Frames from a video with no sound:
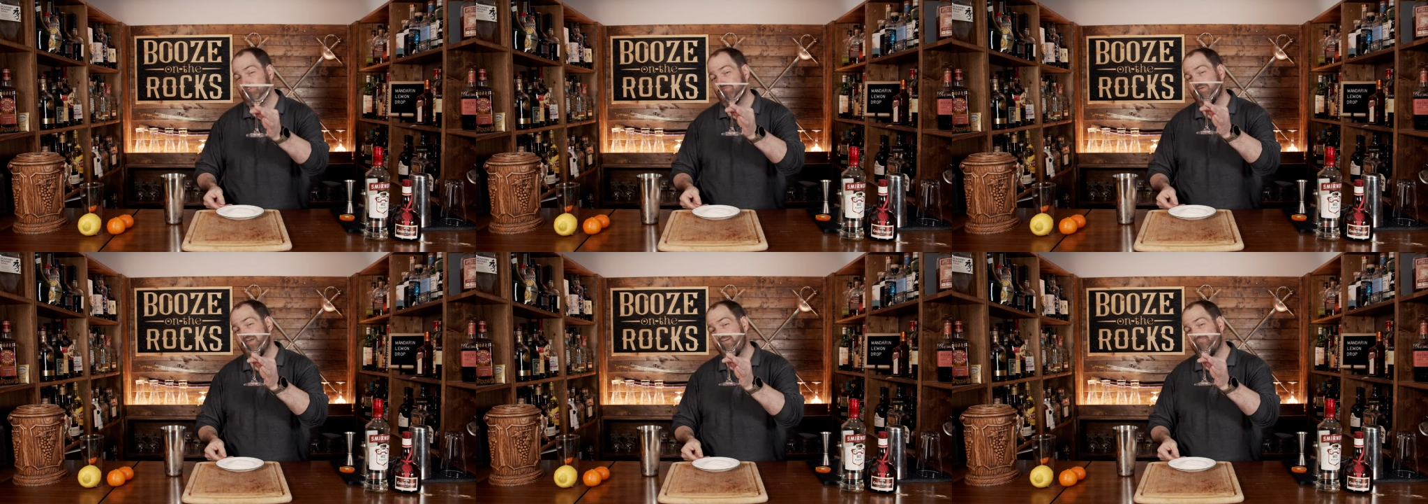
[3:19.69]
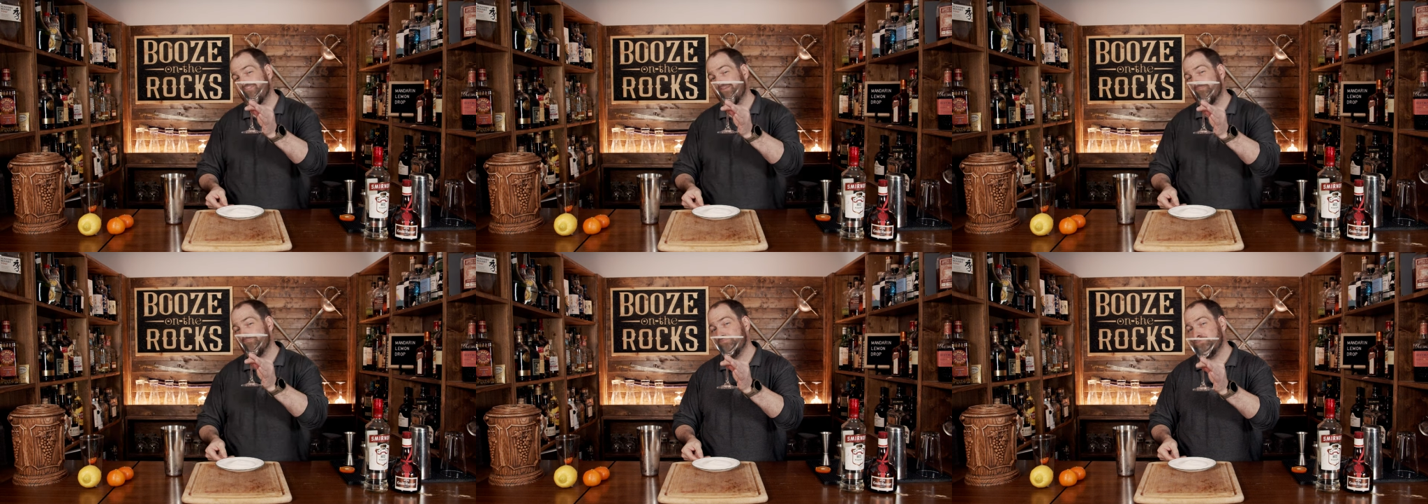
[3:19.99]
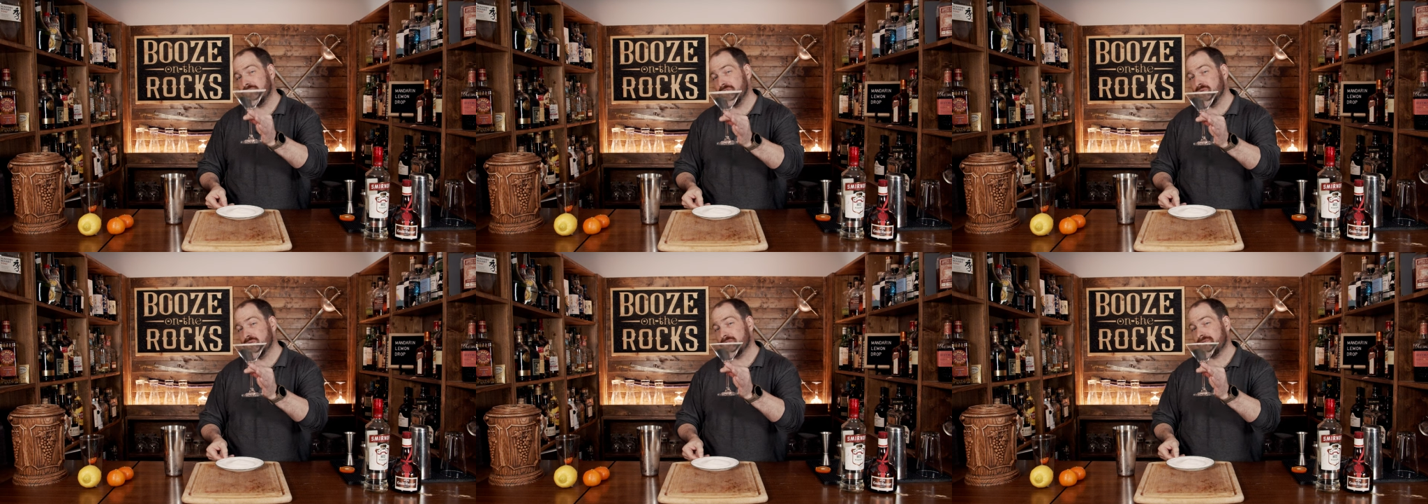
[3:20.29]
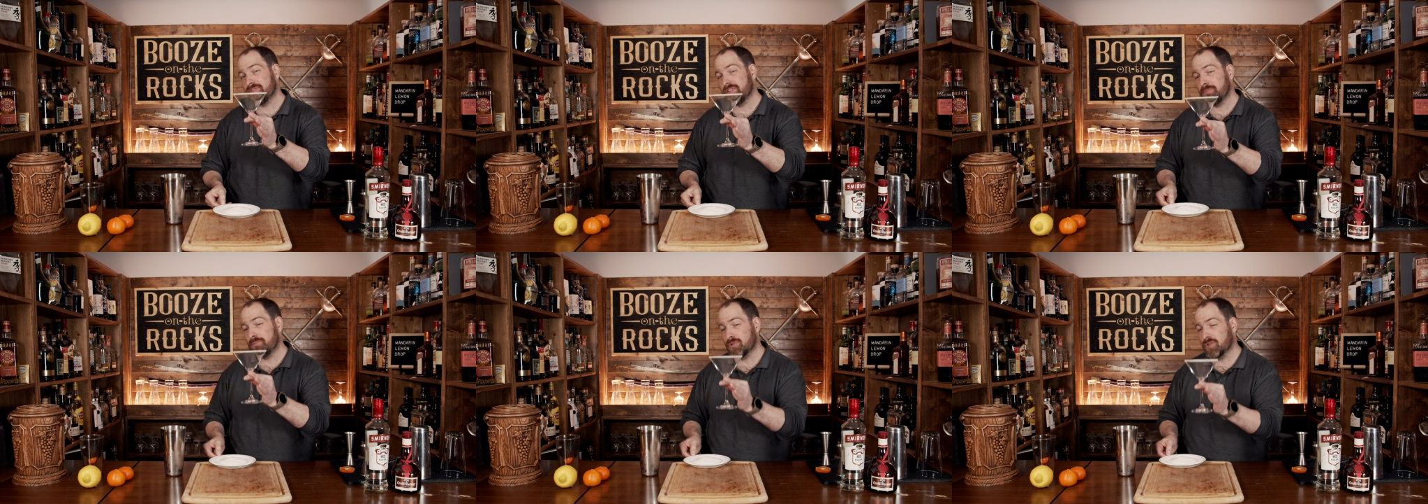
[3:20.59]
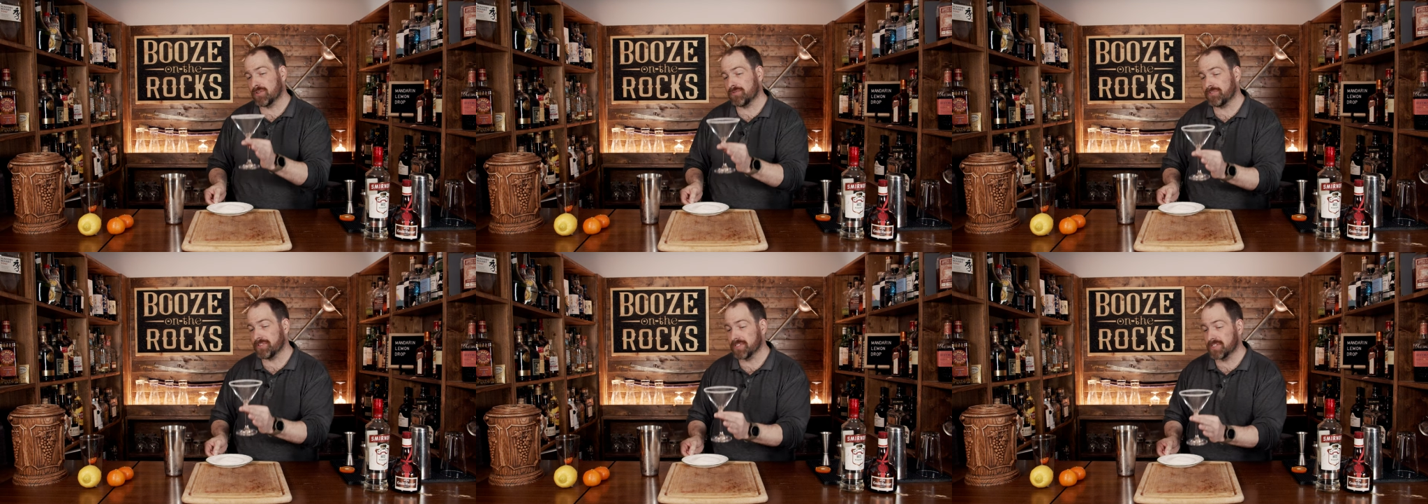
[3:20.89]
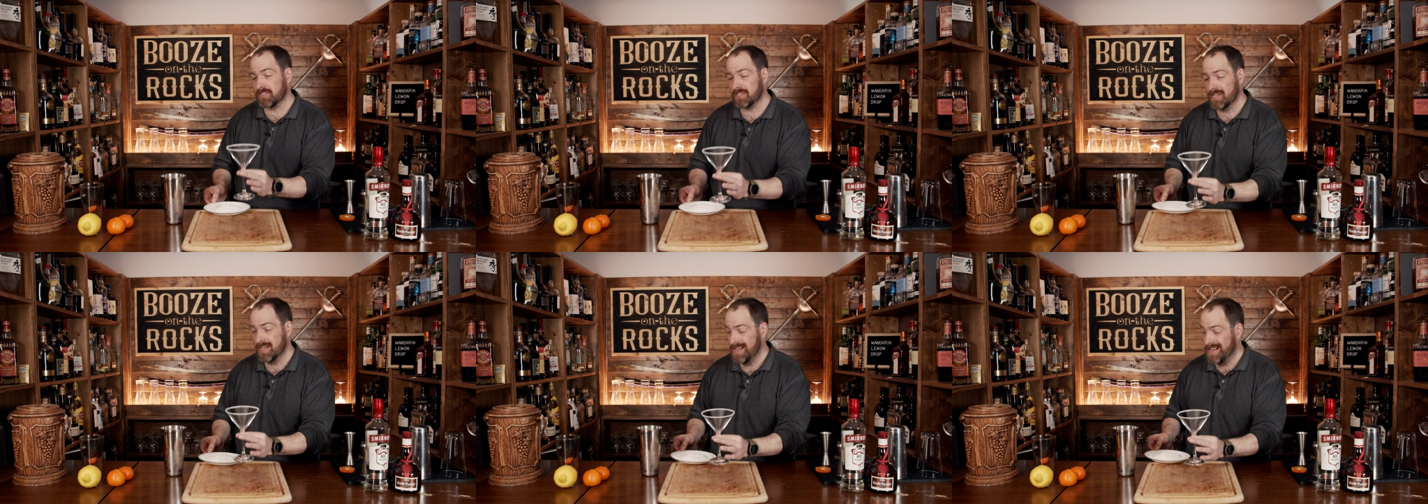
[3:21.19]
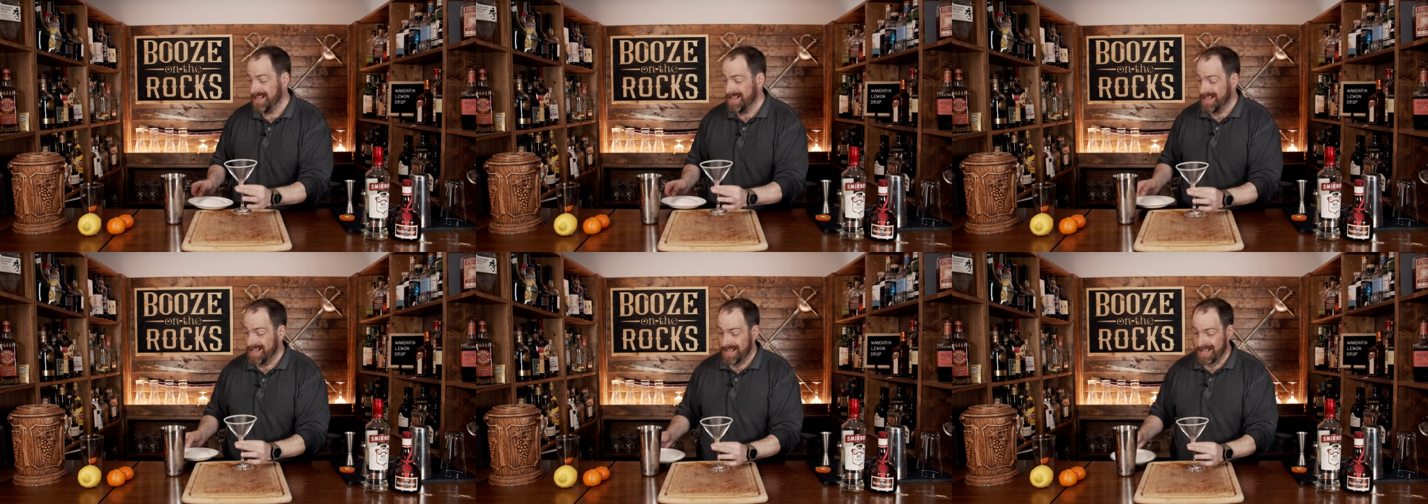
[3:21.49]
you have a beautifully perfect
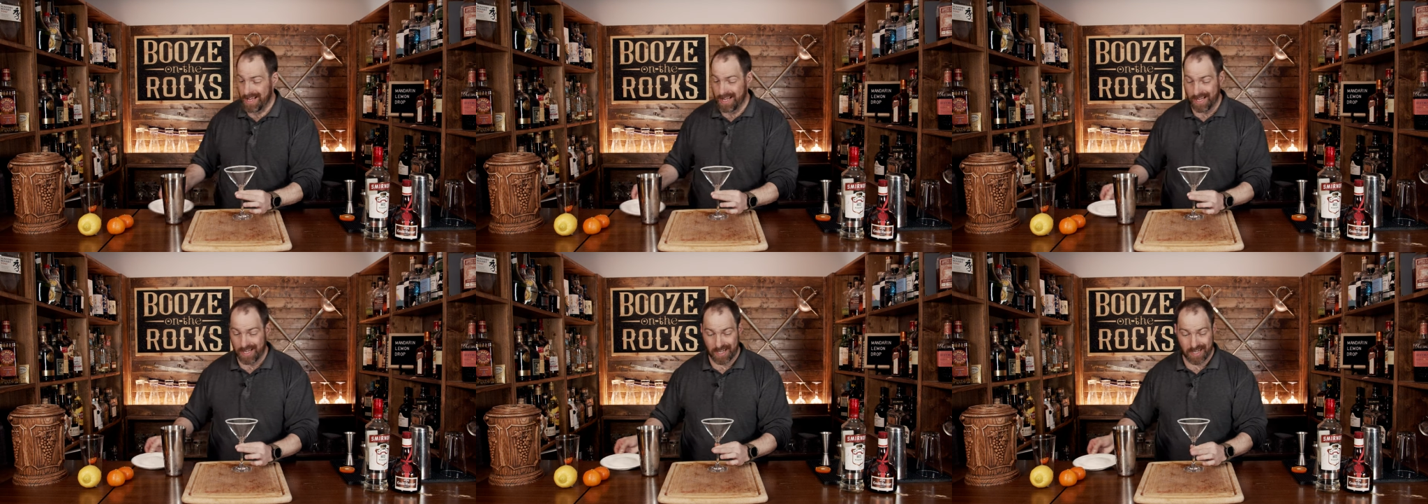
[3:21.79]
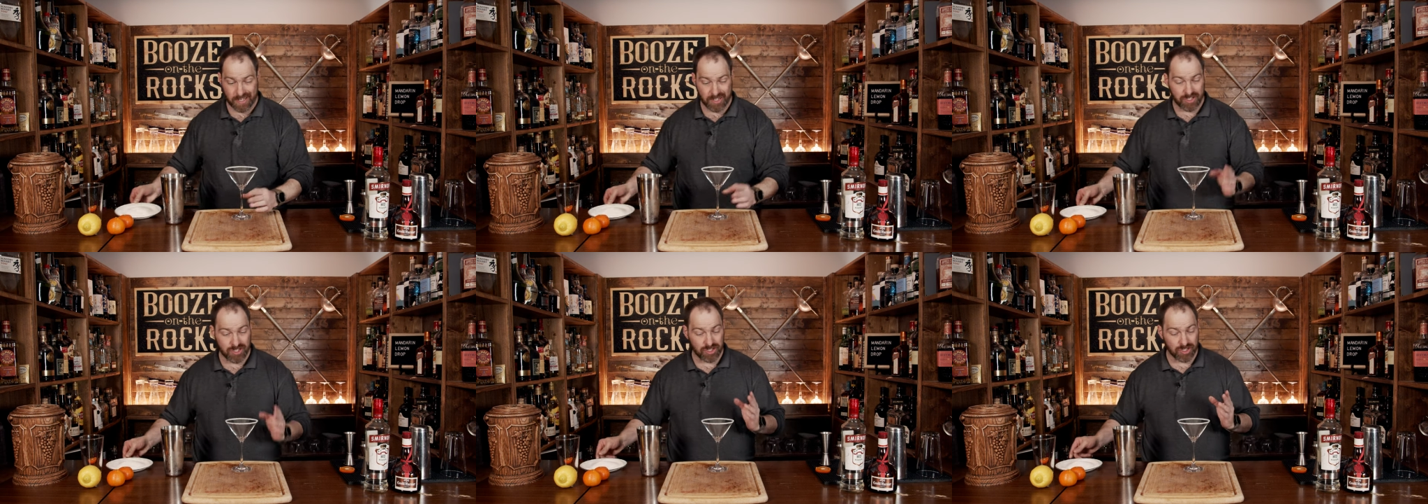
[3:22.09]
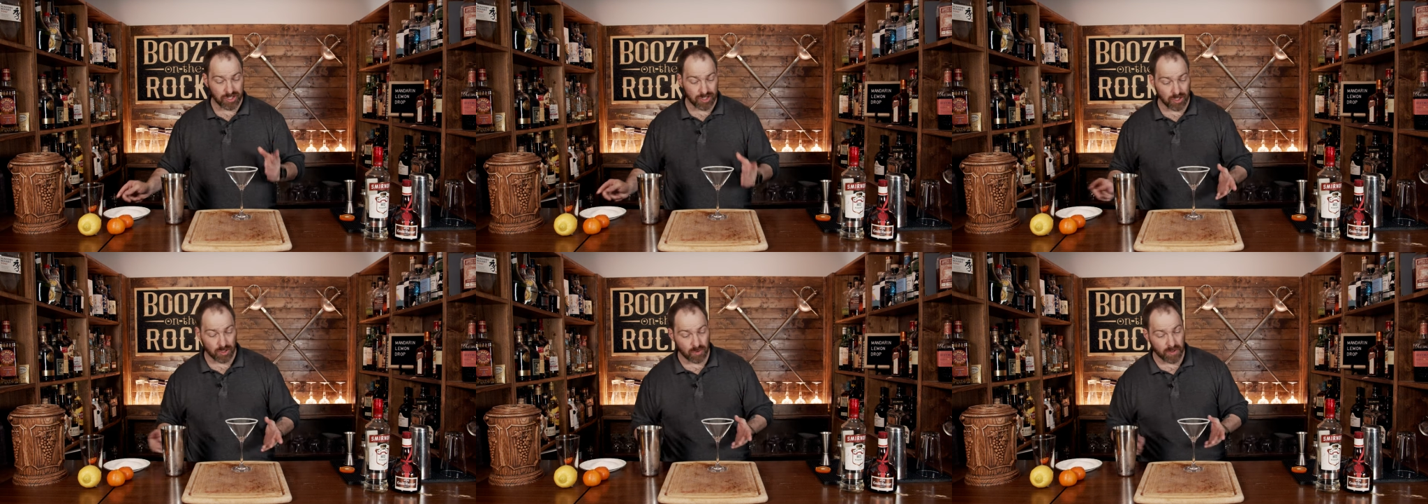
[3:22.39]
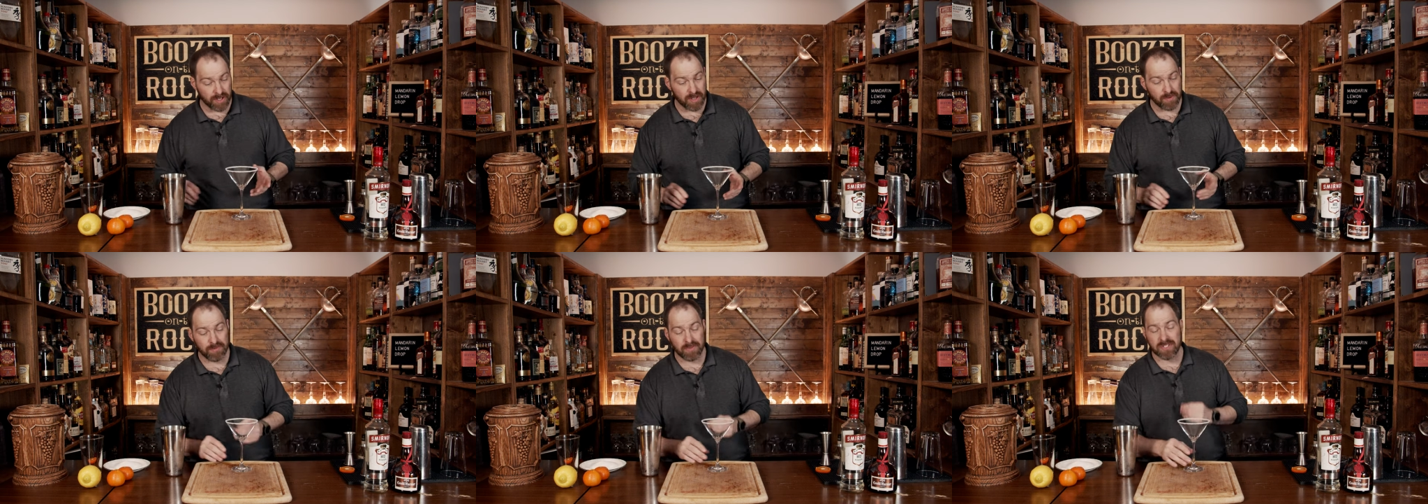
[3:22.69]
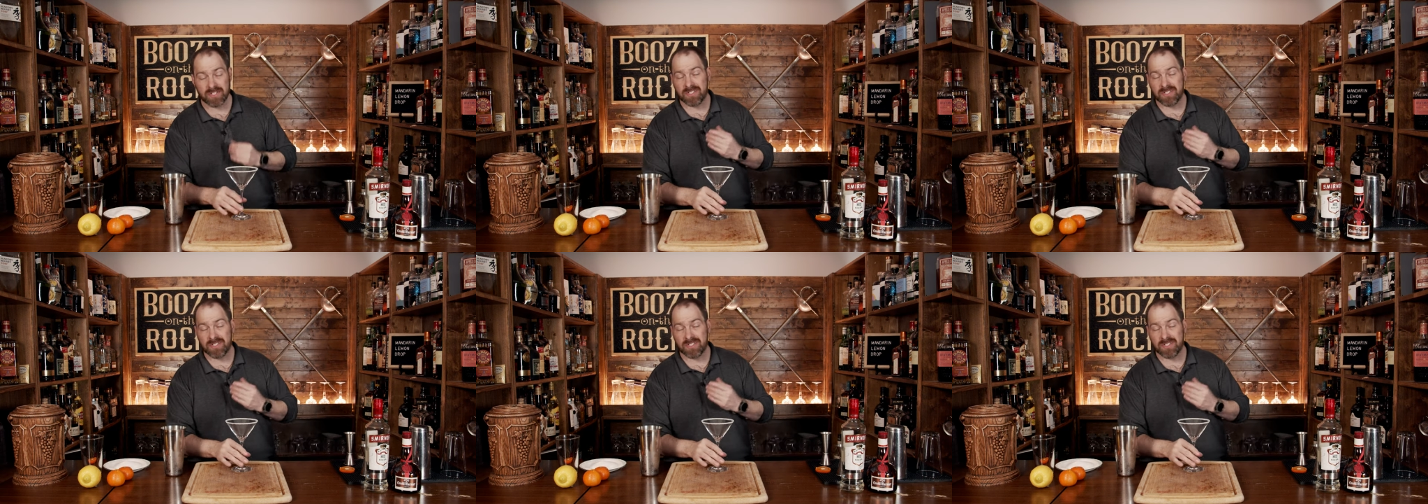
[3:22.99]
uh, sugar rim.